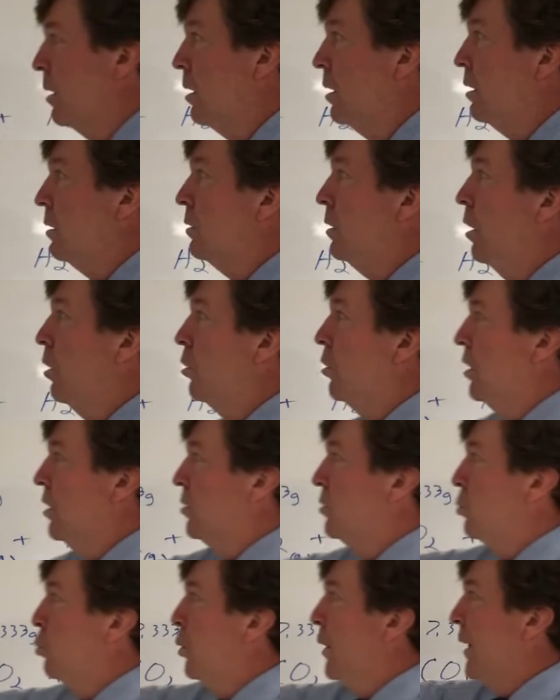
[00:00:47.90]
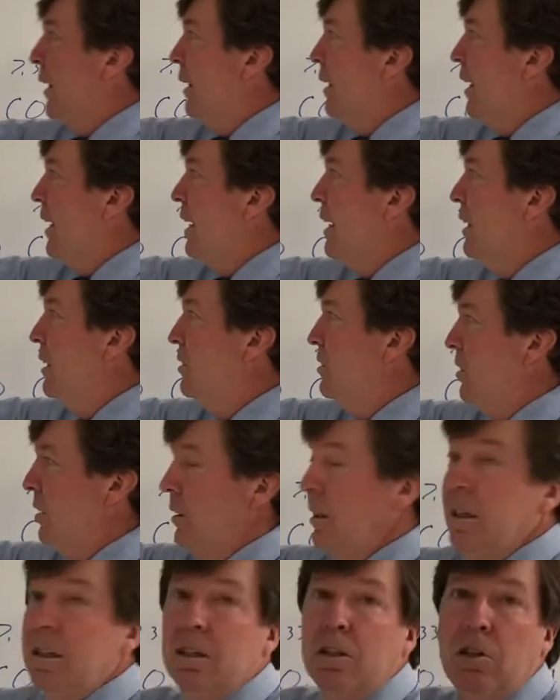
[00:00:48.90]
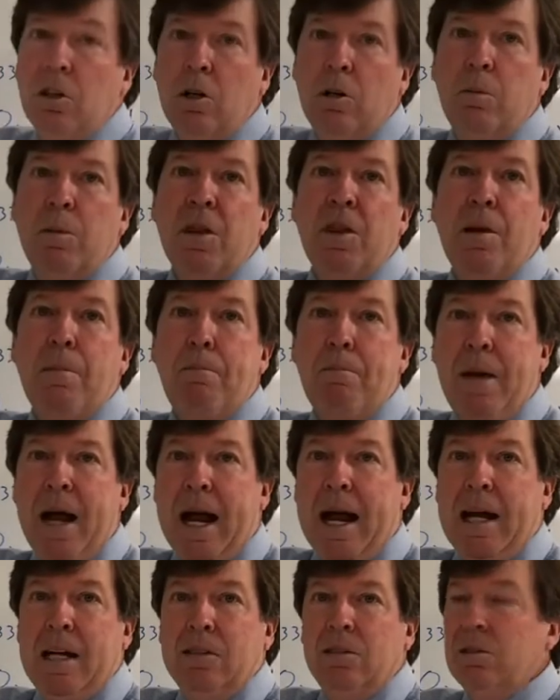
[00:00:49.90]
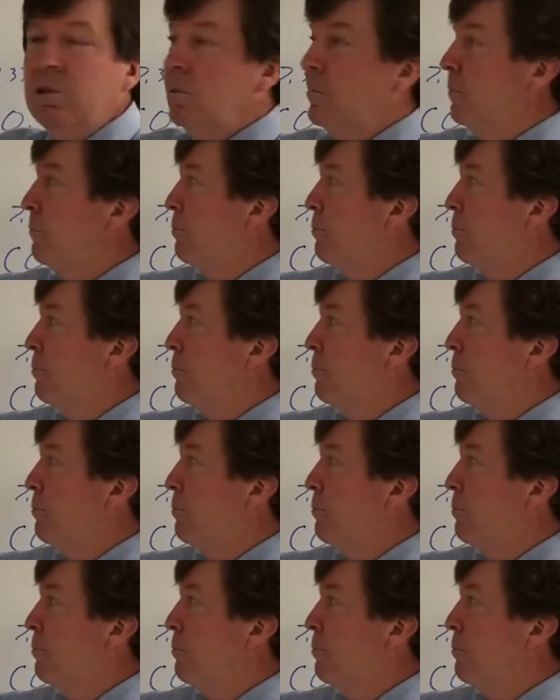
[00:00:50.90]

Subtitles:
Notice we can easily determine the mass